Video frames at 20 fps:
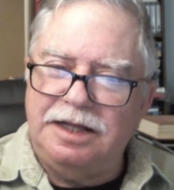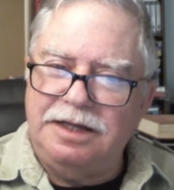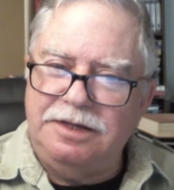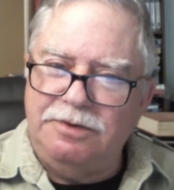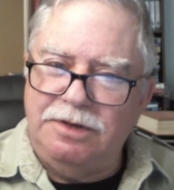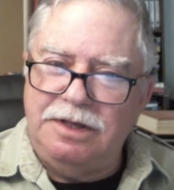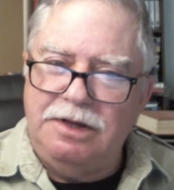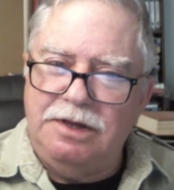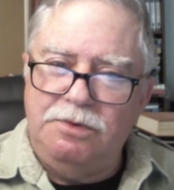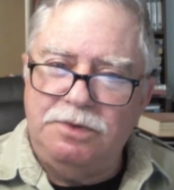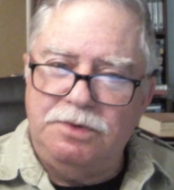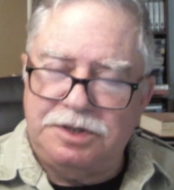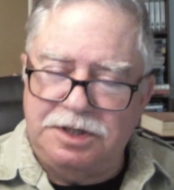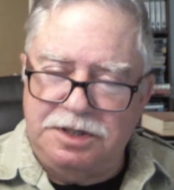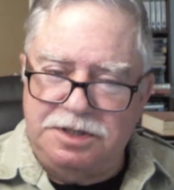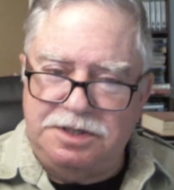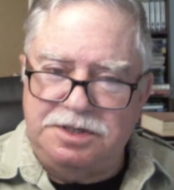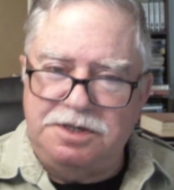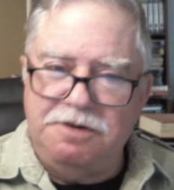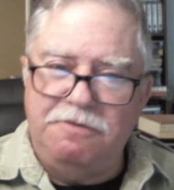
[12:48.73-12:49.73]
It was a
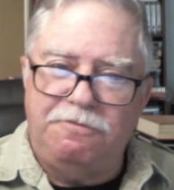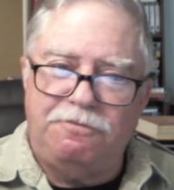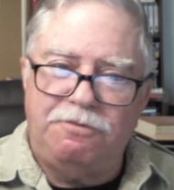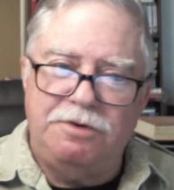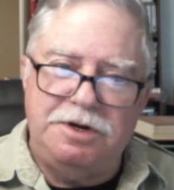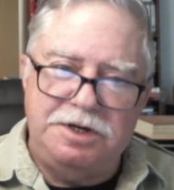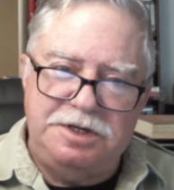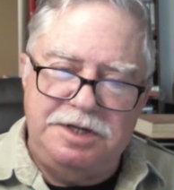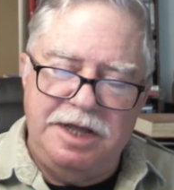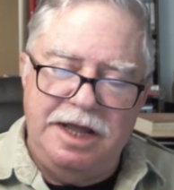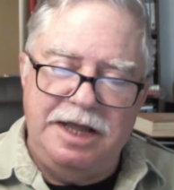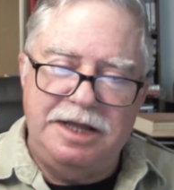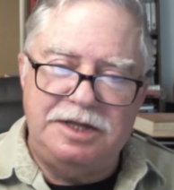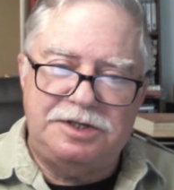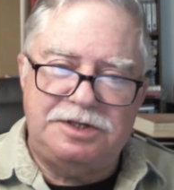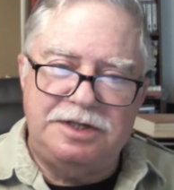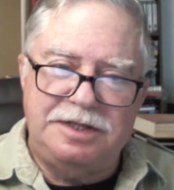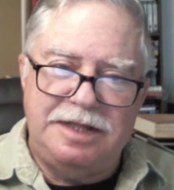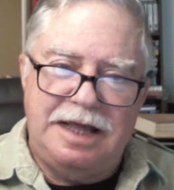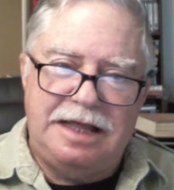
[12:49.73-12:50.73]
different
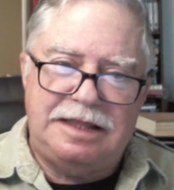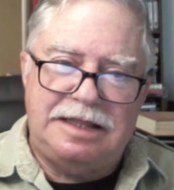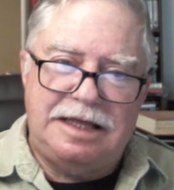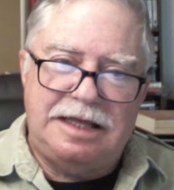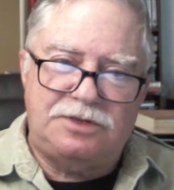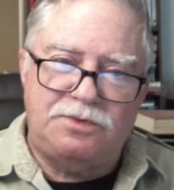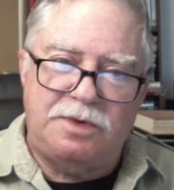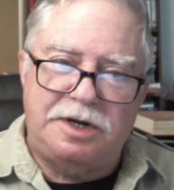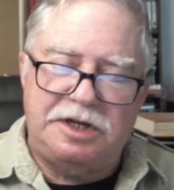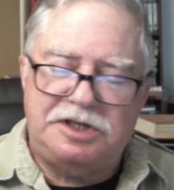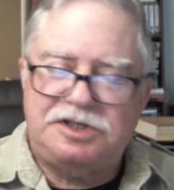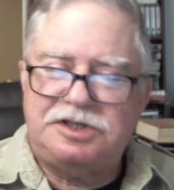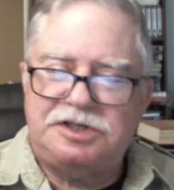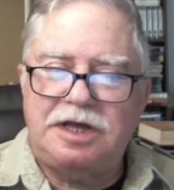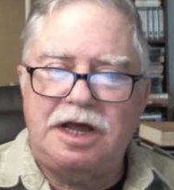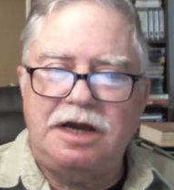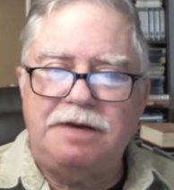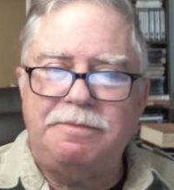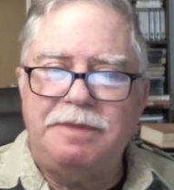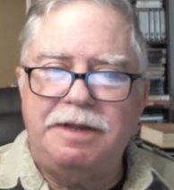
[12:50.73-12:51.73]
taste, and that's what
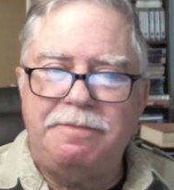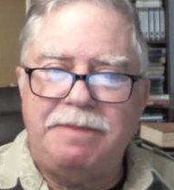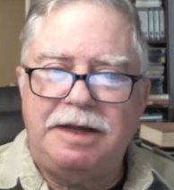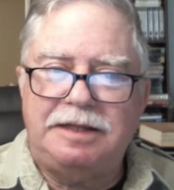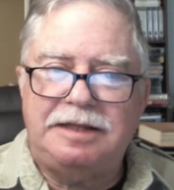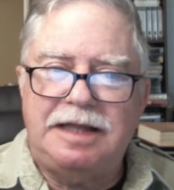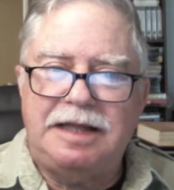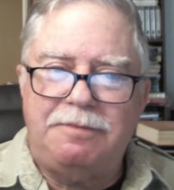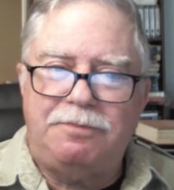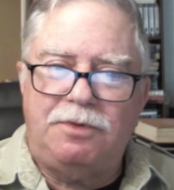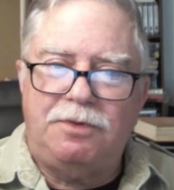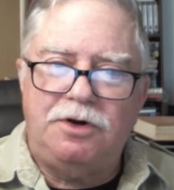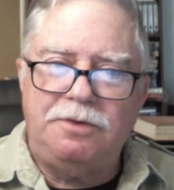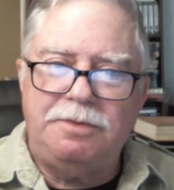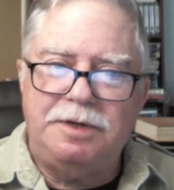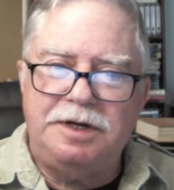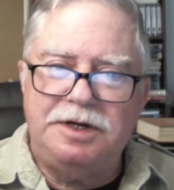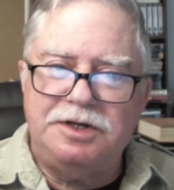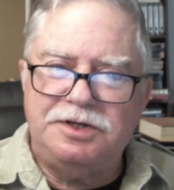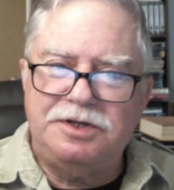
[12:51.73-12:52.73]
excited me about that
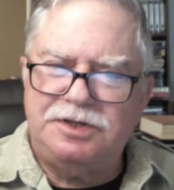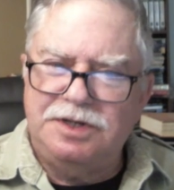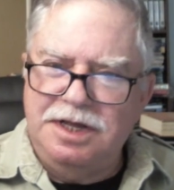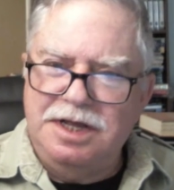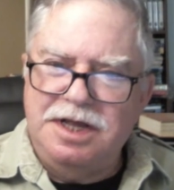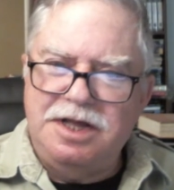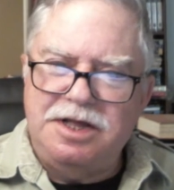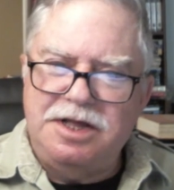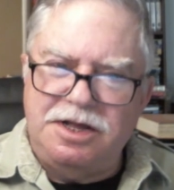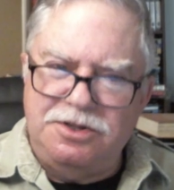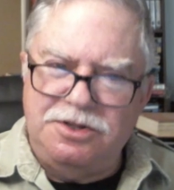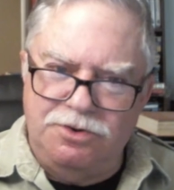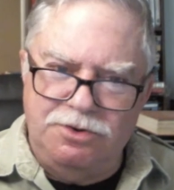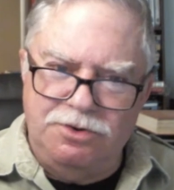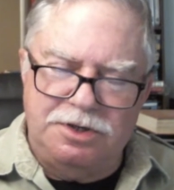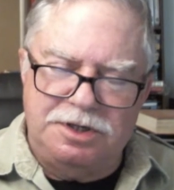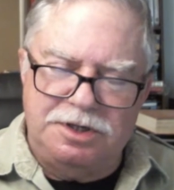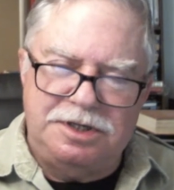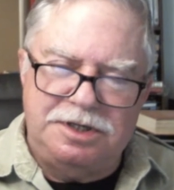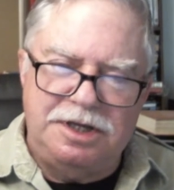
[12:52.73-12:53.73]
bourbon. Is you
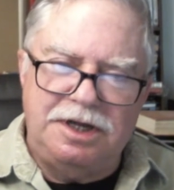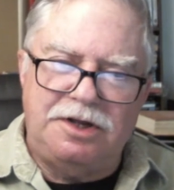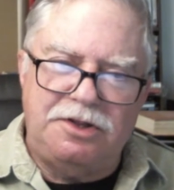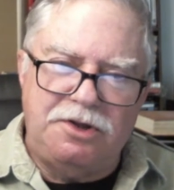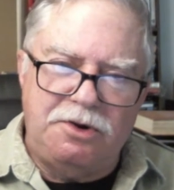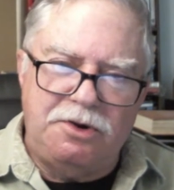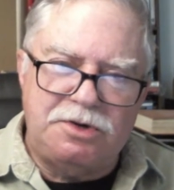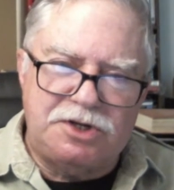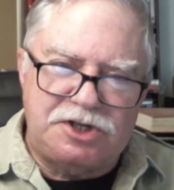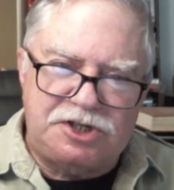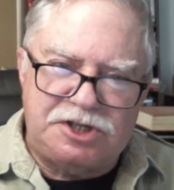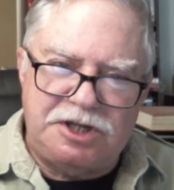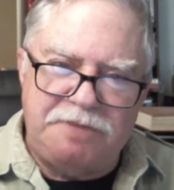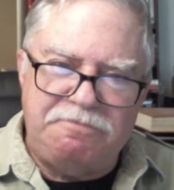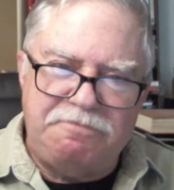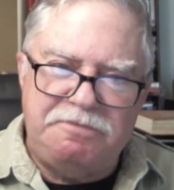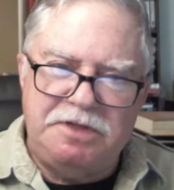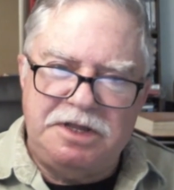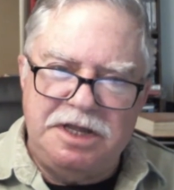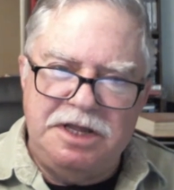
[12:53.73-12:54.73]
could tell there was
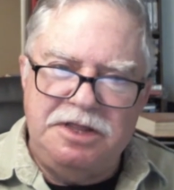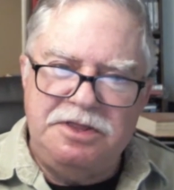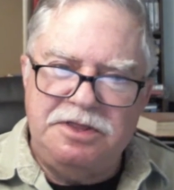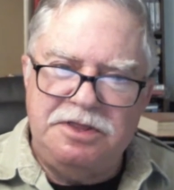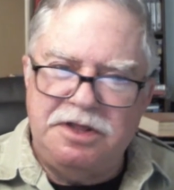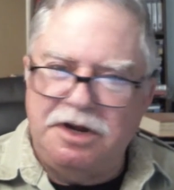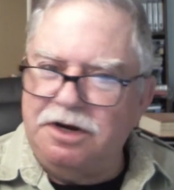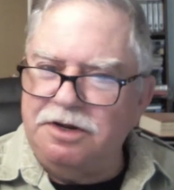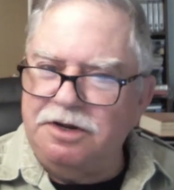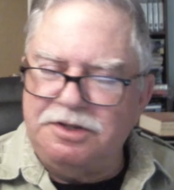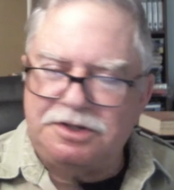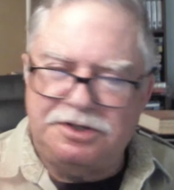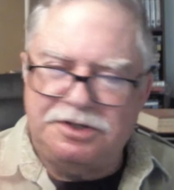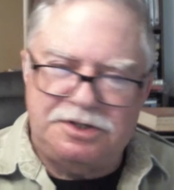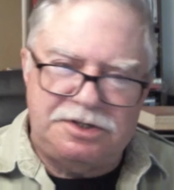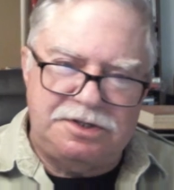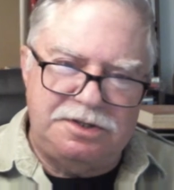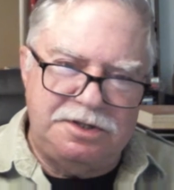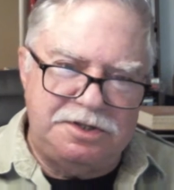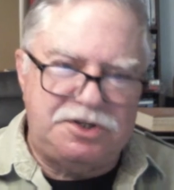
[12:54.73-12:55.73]
something in there
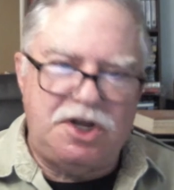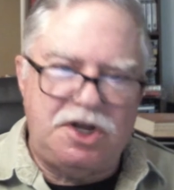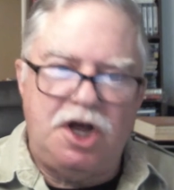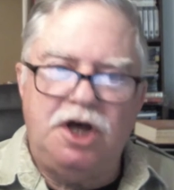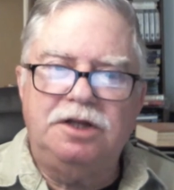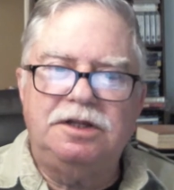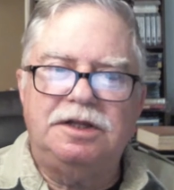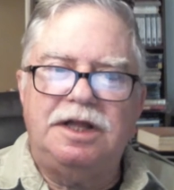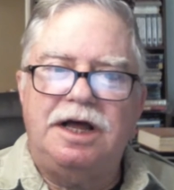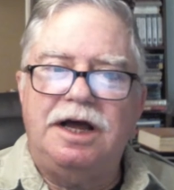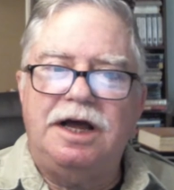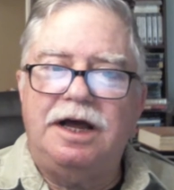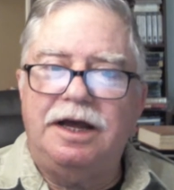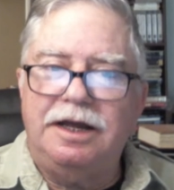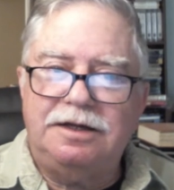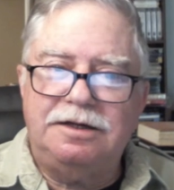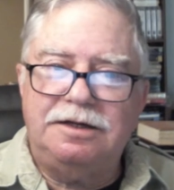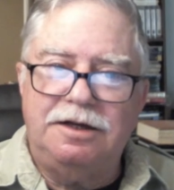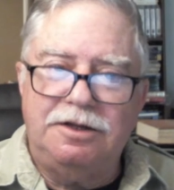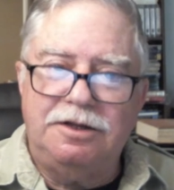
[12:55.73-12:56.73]
that's unlike
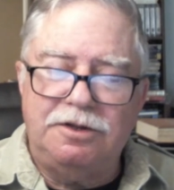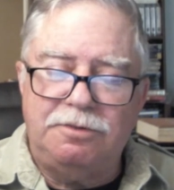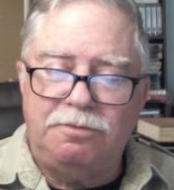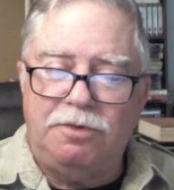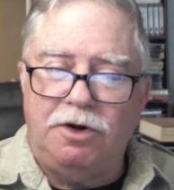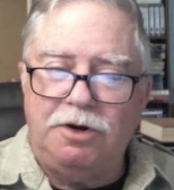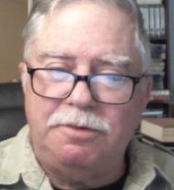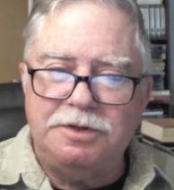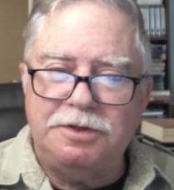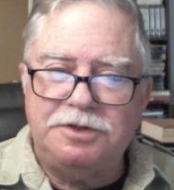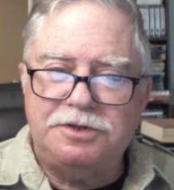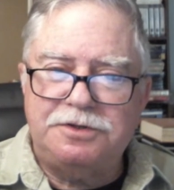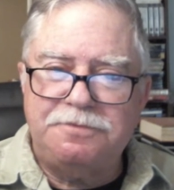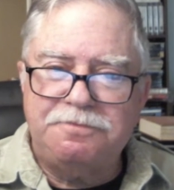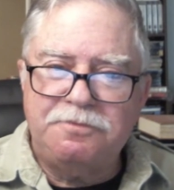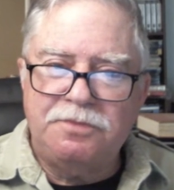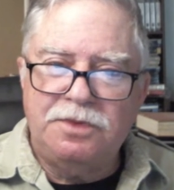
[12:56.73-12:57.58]
other bourbons.